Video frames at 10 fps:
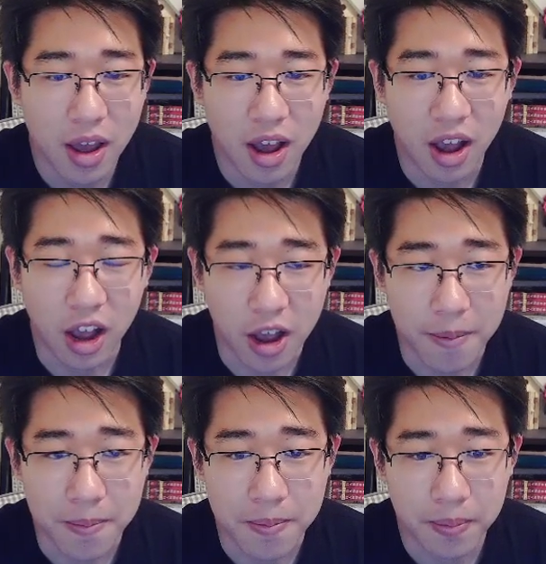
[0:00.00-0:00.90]

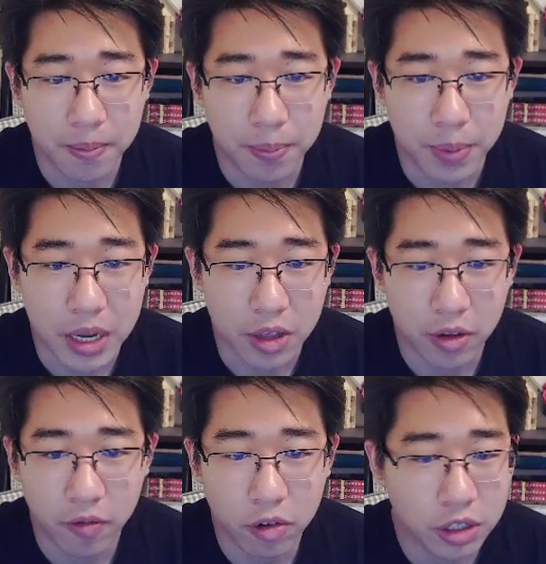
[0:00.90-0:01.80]
But
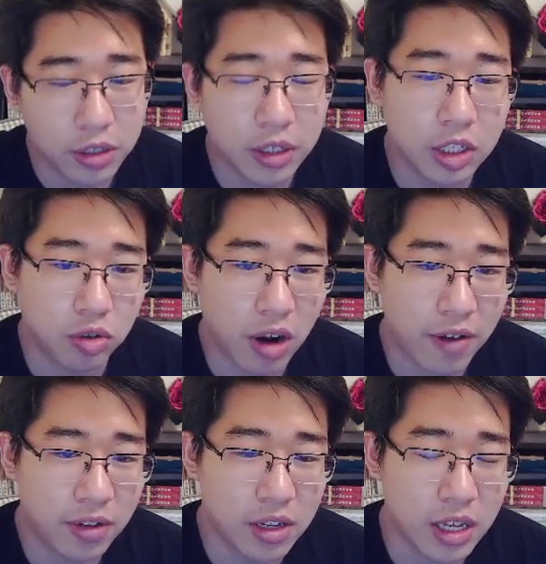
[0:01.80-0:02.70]
fortunately,
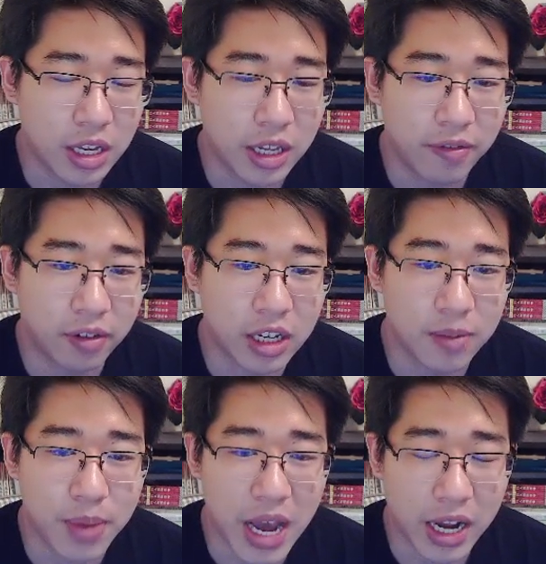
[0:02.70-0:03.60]
SophToph can definitely
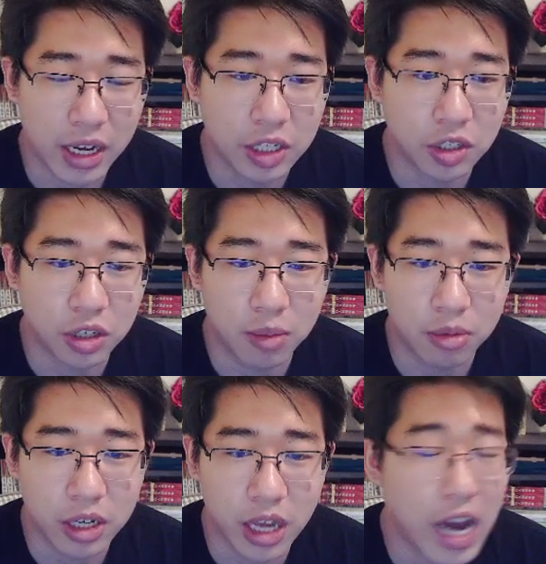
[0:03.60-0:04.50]
hit back against
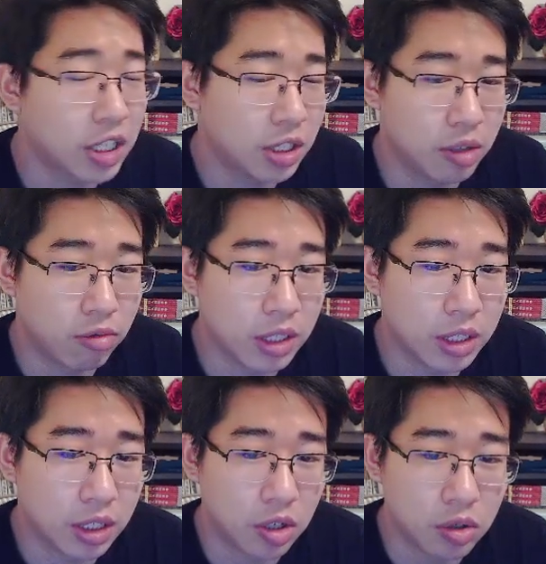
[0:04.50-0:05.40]
SinixPKMN. It actually wins
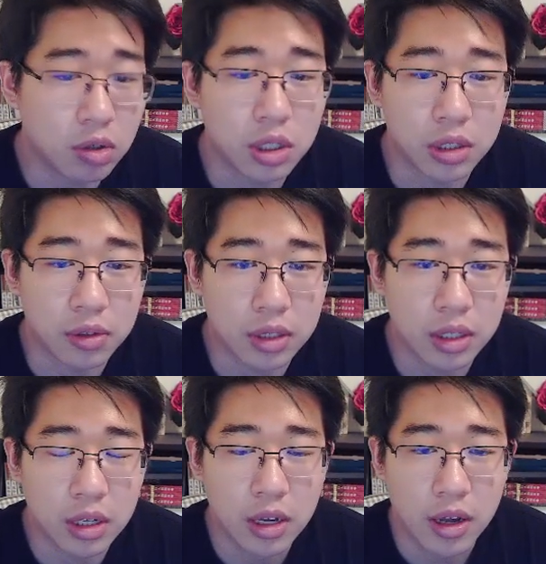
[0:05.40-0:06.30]
the 2 shields
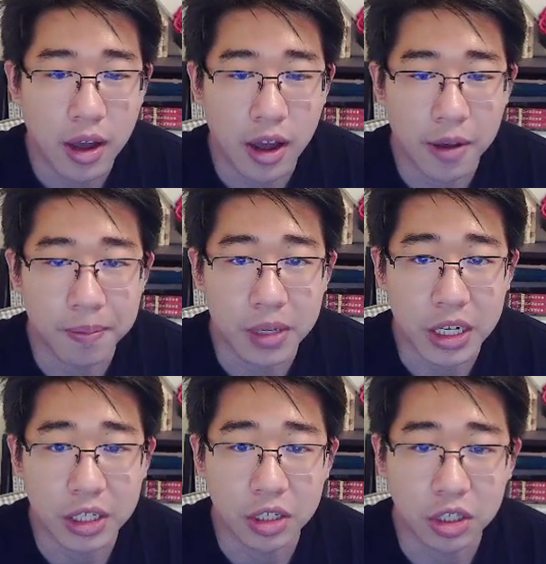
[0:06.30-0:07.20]

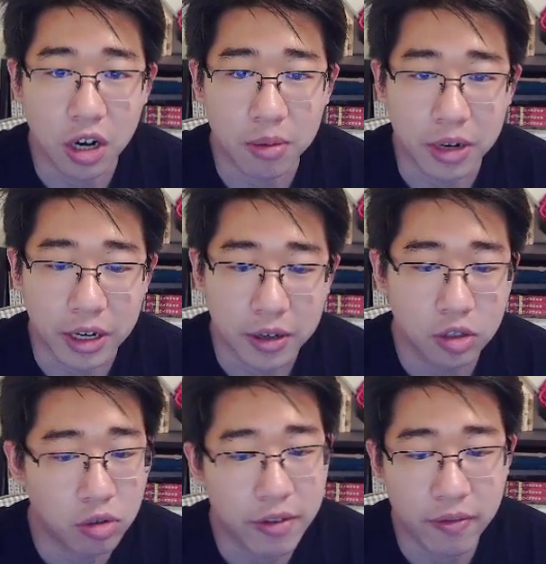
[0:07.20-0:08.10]
against the SinixPKMN.
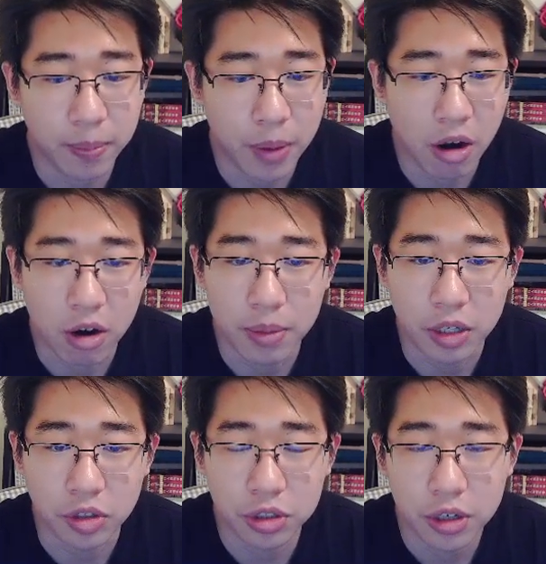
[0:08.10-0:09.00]
Straight power up
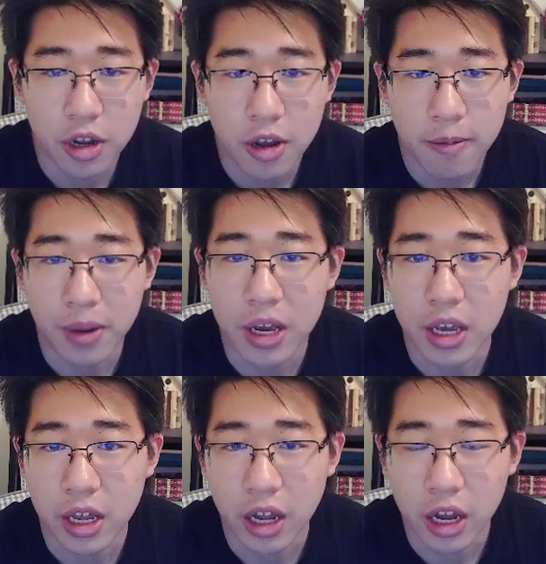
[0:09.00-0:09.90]
punch.
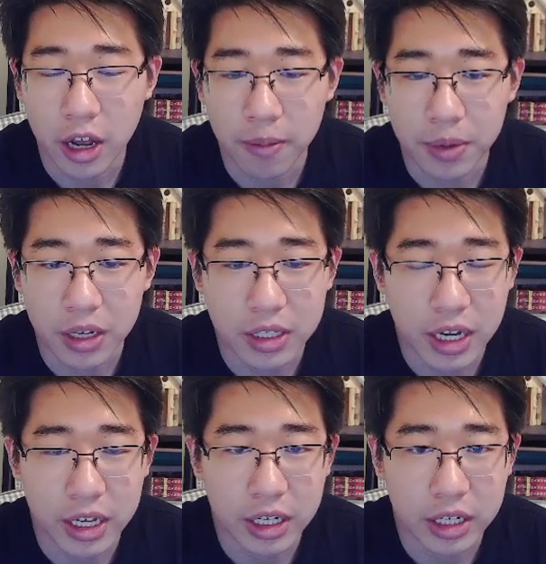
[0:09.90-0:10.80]
But because
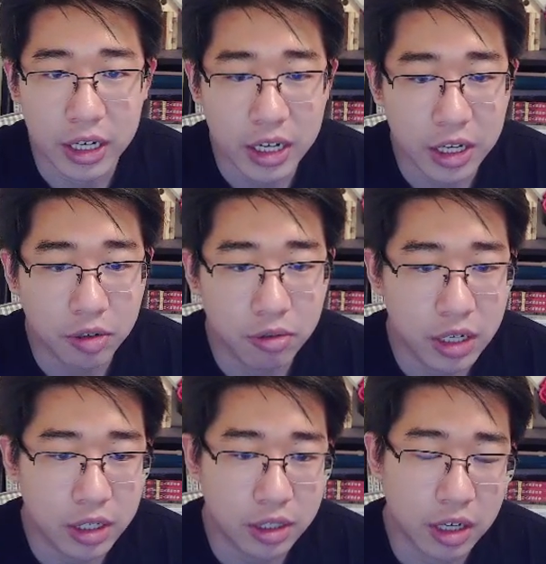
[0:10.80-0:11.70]
I led into
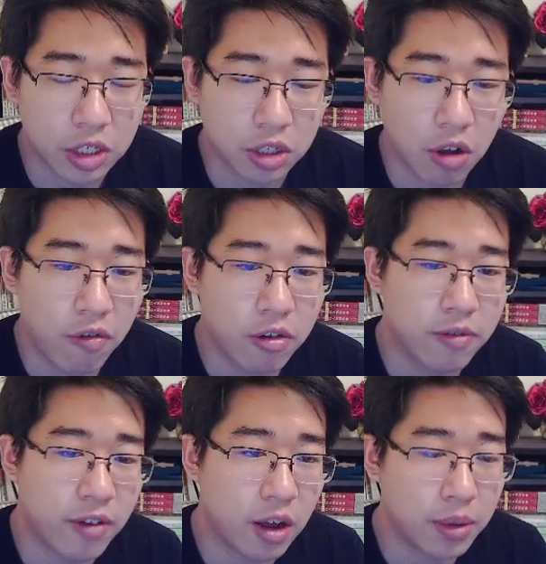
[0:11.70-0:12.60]
it, so I just go for a
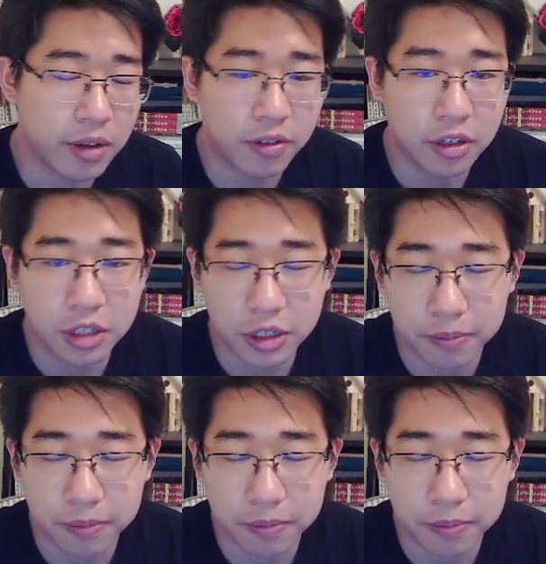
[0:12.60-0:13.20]
foul play first.